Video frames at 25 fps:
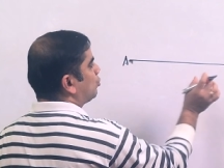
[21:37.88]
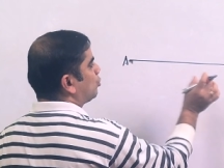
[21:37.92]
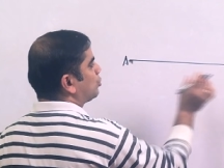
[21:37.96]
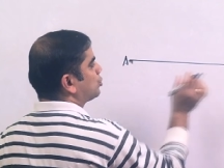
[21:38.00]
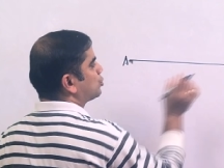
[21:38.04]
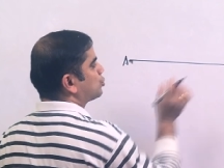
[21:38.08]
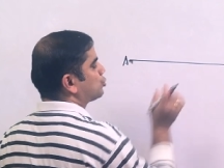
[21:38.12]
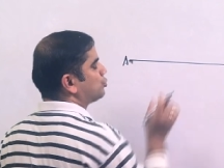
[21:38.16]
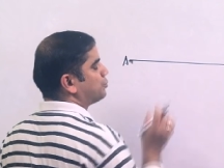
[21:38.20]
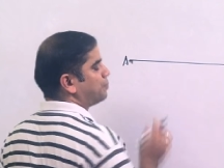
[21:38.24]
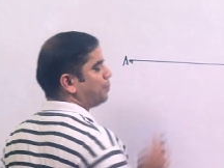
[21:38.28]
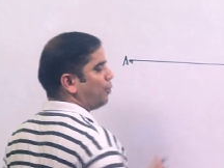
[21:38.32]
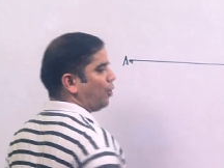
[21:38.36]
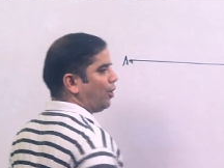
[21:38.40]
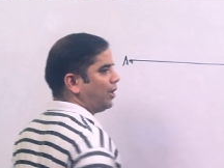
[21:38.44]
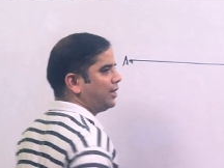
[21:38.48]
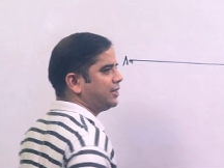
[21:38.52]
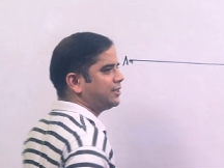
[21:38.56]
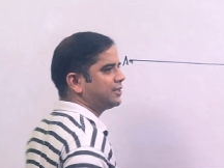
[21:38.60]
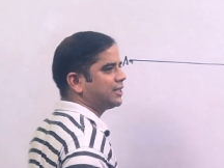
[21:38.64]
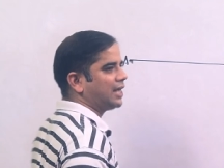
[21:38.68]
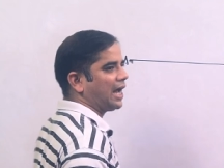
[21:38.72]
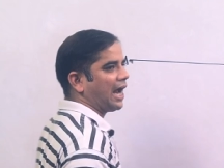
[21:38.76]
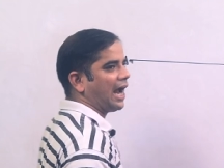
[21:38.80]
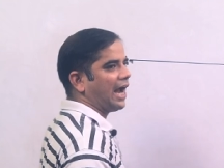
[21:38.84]
those two
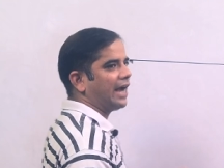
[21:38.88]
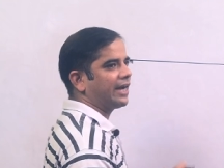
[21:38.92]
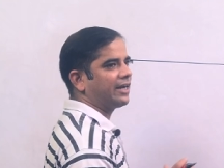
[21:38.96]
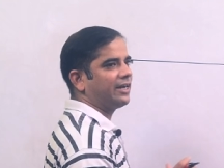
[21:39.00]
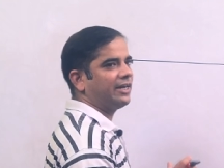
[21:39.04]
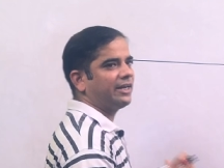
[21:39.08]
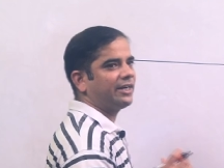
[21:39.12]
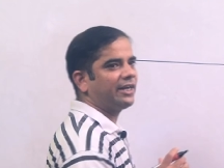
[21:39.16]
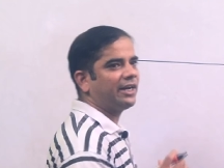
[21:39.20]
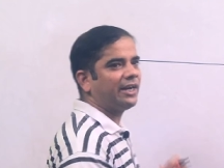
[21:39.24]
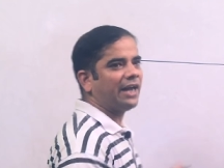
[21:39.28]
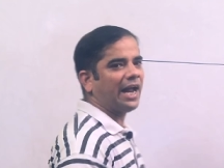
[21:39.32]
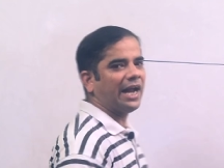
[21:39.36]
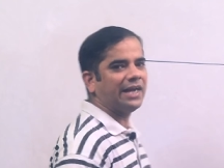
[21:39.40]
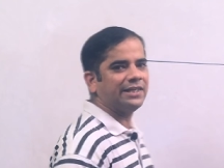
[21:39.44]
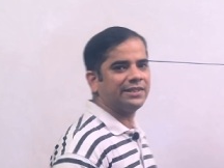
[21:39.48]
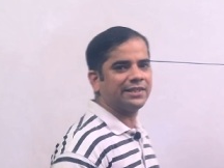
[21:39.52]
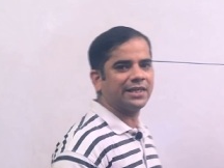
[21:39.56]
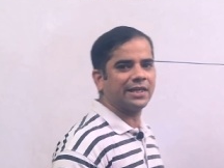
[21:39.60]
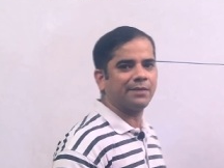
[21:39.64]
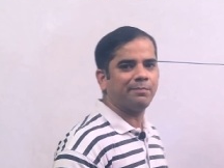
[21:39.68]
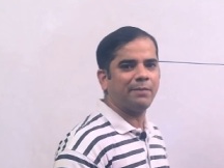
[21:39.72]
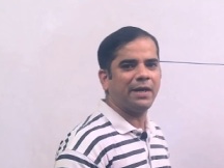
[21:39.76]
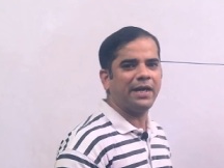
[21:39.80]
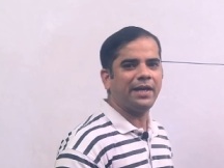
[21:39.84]
points I get a line
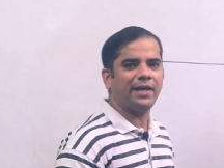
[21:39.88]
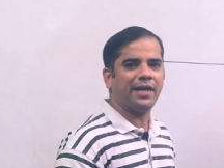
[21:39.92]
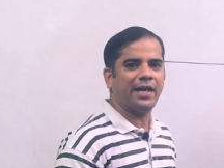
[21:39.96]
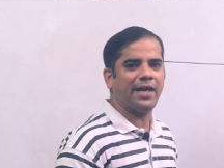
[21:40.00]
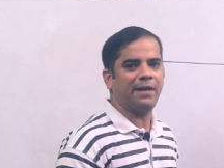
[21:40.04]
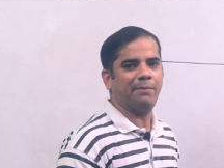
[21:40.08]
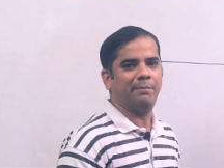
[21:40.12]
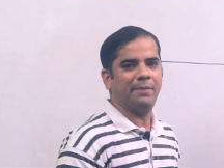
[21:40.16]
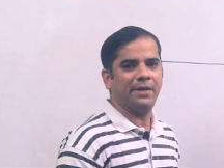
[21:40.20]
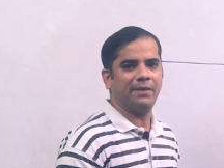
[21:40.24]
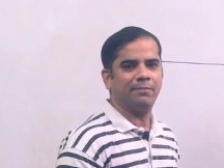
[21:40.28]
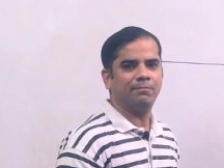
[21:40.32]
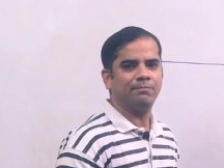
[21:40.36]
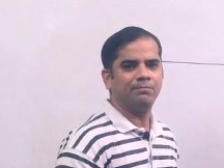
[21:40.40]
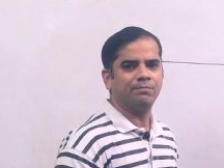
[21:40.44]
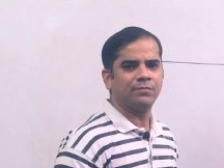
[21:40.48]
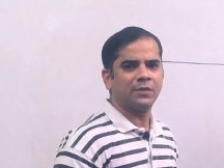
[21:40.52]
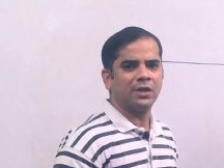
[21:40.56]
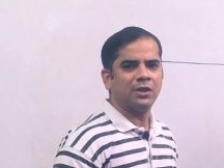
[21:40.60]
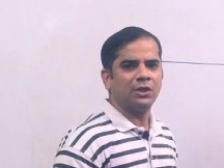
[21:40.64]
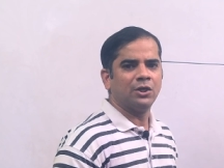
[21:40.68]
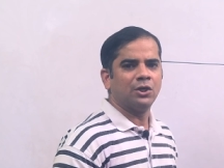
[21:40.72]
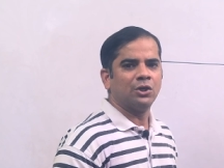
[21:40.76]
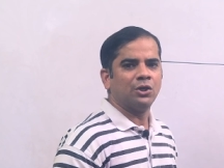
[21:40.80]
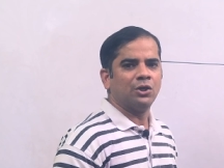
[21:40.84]
segment AB.
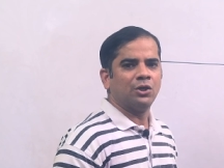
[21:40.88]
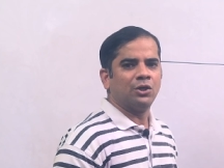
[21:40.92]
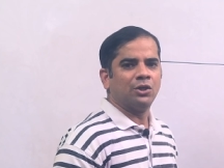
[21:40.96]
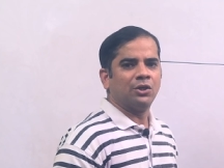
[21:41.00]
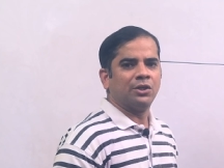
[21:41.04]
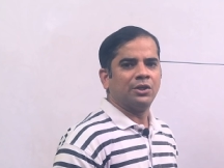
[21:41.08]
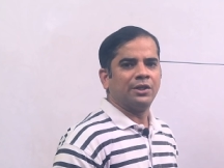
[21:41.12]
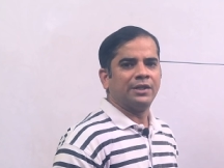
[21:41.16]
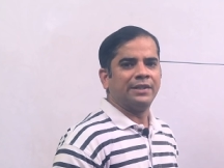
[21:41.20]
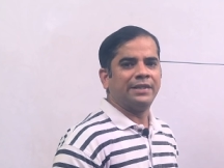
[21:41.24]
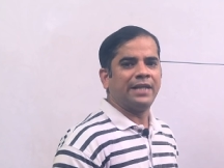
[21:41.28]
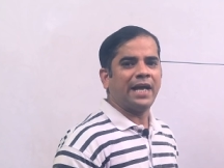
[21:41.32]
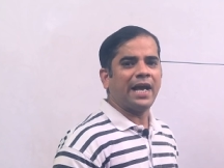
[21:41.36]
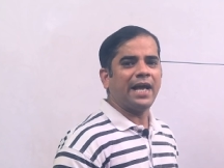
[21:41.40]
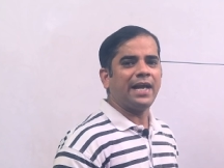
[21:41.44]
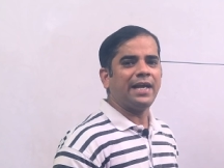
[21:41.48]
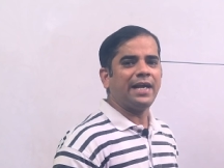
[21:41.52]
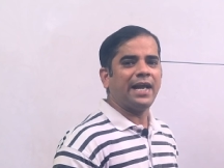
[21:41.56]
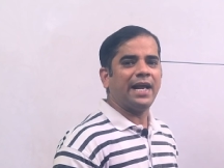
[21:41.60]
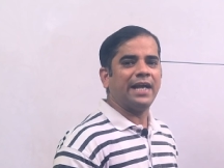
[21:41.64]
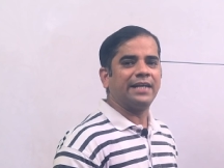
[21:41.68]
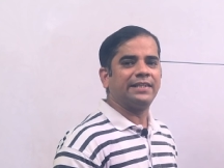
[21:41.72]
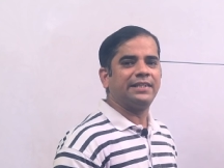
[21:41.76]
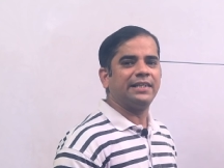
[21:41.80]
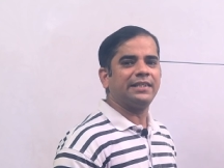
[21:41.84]

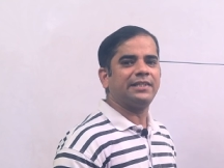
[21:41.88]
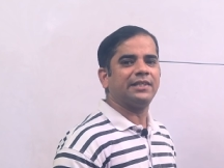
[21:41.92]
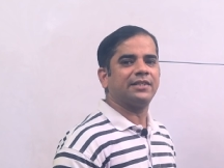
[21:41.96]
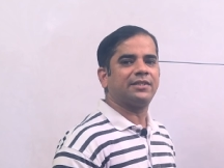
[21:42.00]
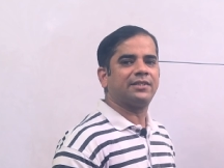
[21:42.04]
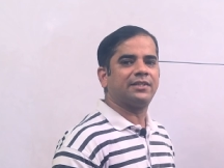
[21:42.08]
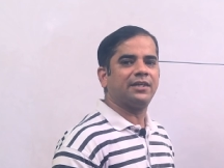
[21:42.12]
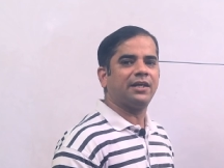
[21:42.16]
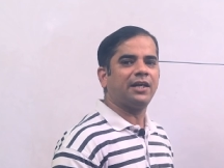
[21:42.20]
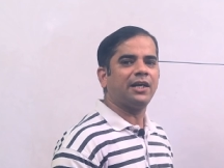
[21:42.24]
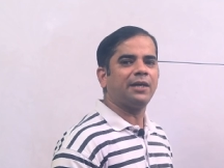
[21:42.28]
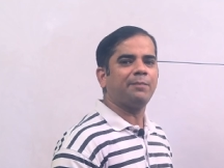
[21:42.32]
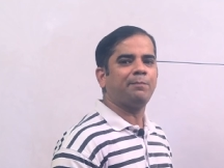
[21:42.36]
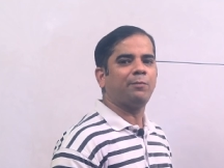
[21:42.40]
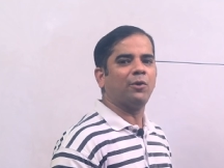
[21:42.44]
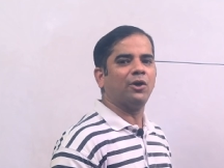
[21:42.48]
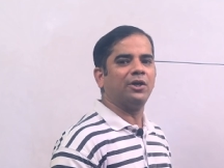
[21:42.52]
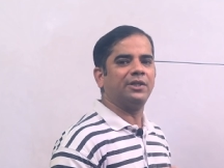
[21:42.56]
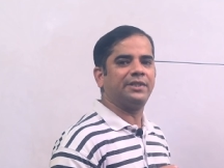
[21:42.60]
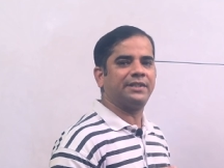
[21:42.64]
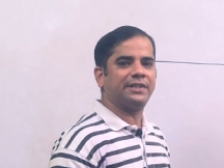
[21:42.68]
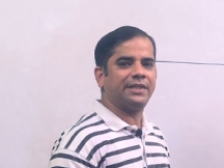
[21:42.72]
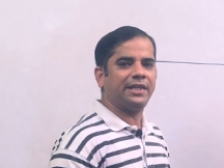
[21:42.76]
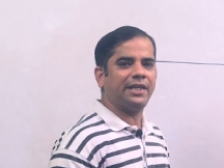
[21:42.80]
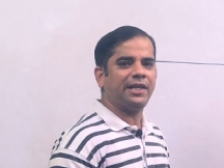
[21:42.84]
There exists a third
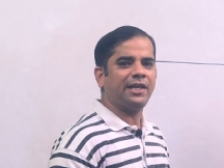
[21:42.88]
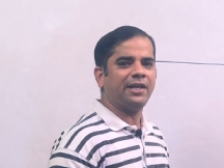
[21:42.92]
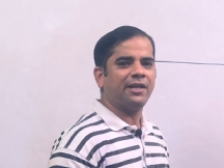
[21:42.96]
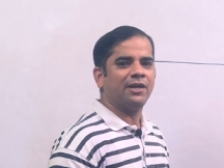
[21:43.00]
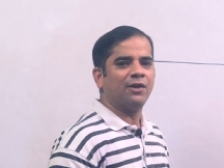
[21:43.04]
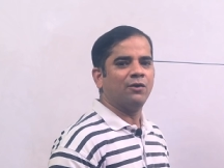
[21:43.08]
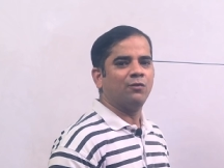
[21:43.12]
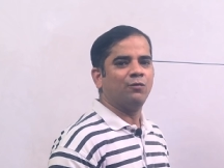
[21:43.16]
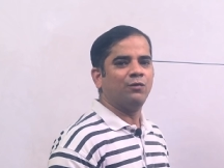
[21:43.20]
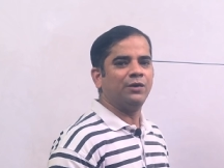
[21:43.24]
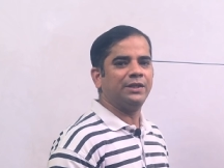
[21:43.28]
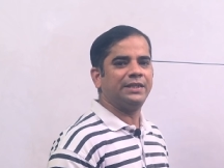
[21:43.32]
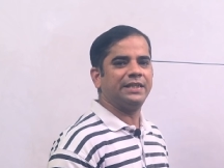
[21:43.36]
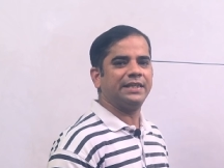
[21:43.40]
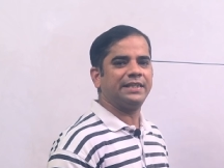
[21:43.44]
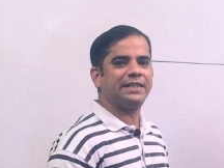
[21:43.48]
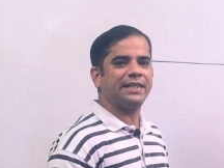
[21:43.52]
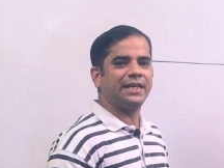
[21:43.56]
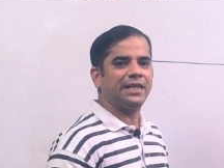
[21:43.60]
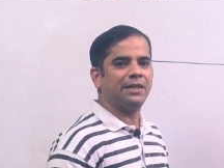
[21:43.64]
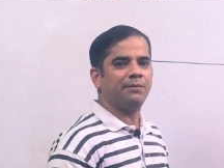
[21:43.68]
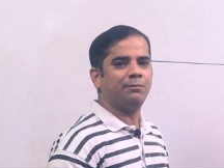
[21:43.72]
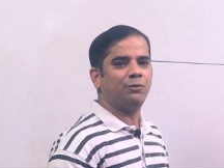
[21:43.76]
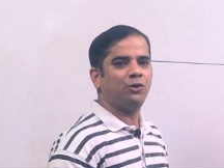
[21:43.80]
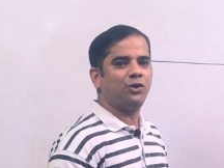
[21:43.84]
point C which is
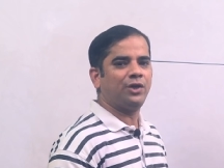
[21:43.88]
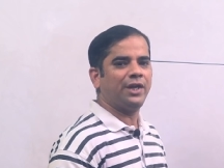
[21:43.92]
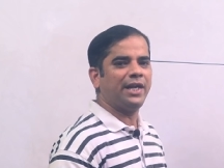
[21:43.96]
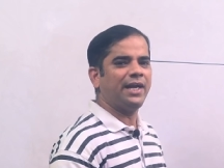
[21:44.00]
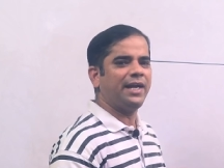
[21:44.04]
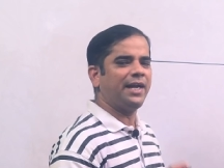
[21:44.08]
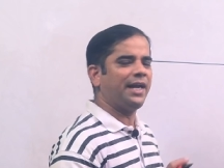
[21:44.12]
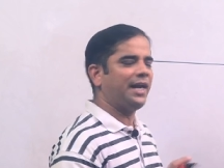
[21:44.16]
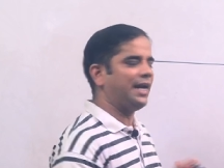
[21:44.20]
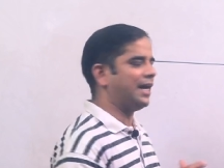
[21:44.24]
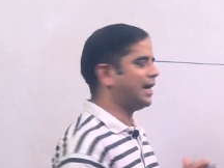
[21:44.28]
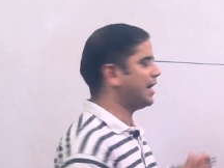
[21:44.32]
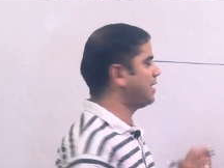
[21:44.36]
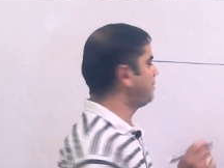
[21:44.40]
in between A